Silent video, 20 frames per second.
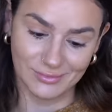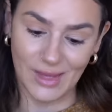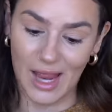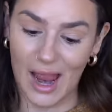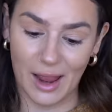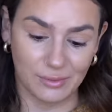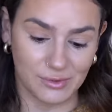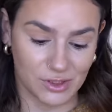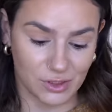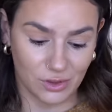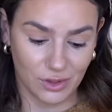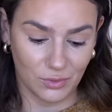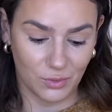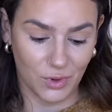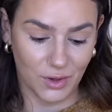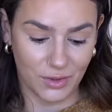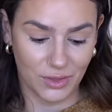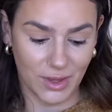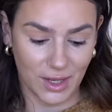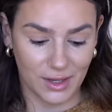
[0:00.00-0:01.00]
absolutely
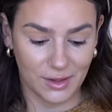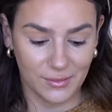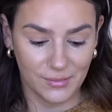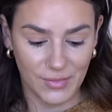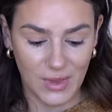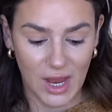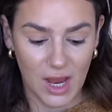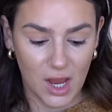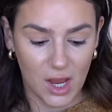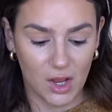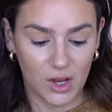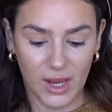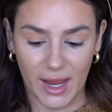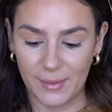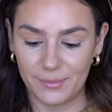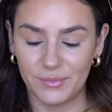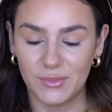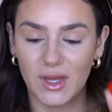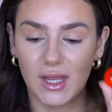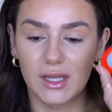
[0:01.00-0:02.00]
worth it.
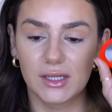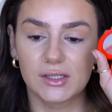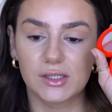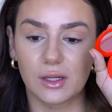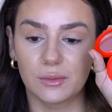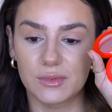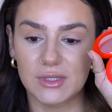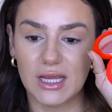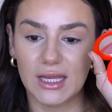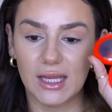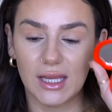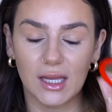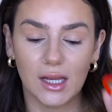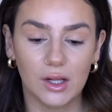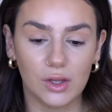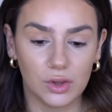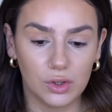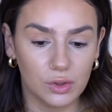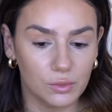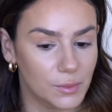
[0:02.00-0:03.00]
Okay, so I'm taking
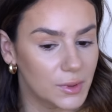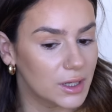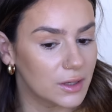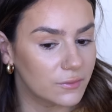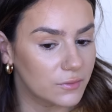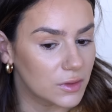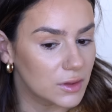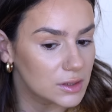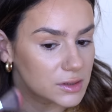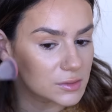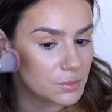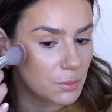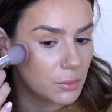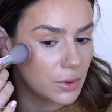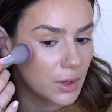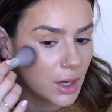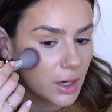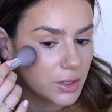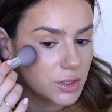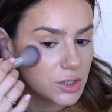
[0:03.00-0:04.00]
a little bit of this
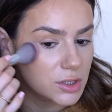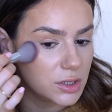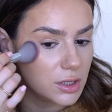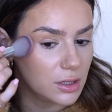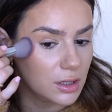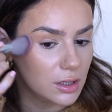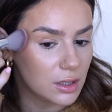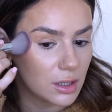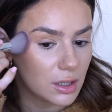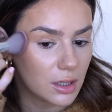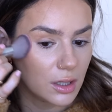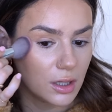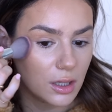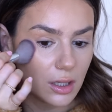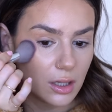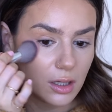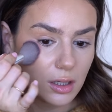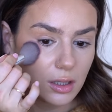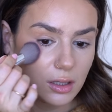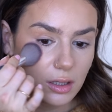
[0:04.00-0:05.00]
blush
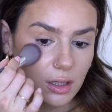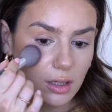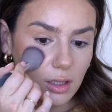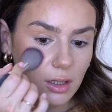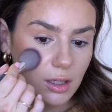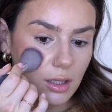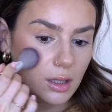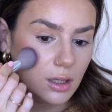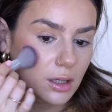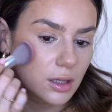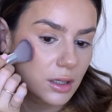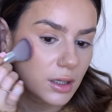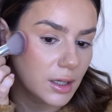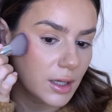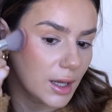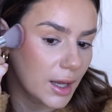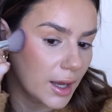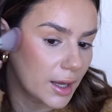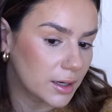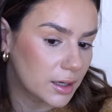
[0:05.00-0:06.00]
and
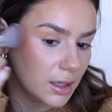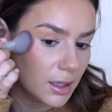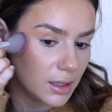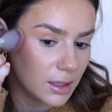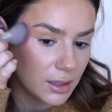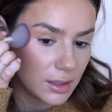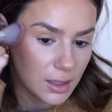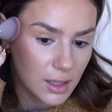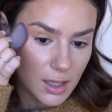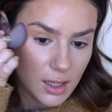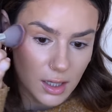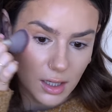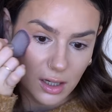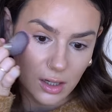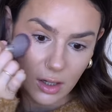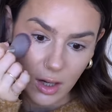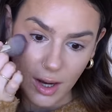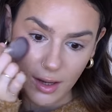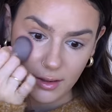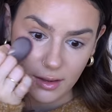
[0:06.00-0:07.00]
adding it
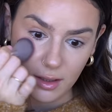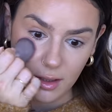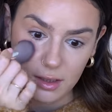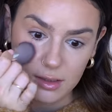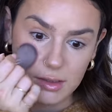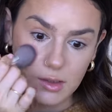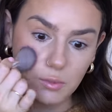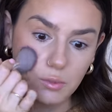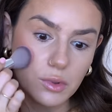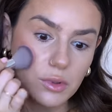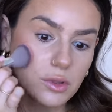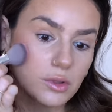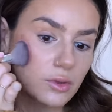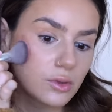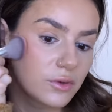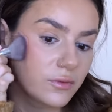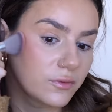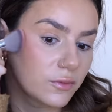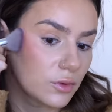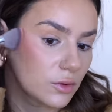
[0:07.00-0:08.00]
here. I think it's a
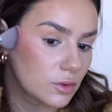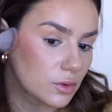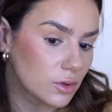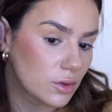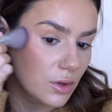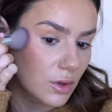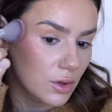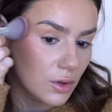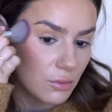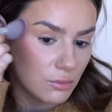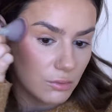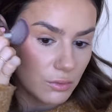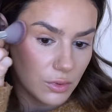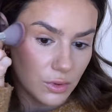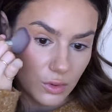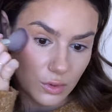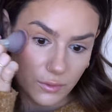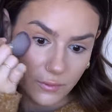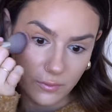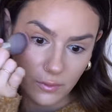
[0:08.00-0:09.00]
beautiful,
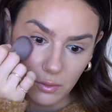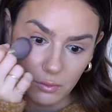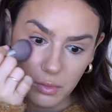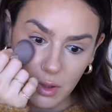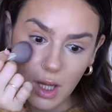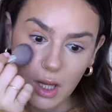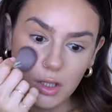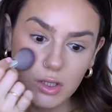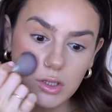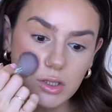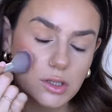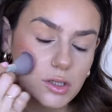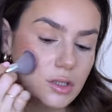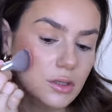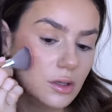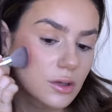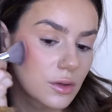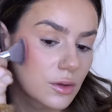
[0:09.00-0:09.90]
beautiful blush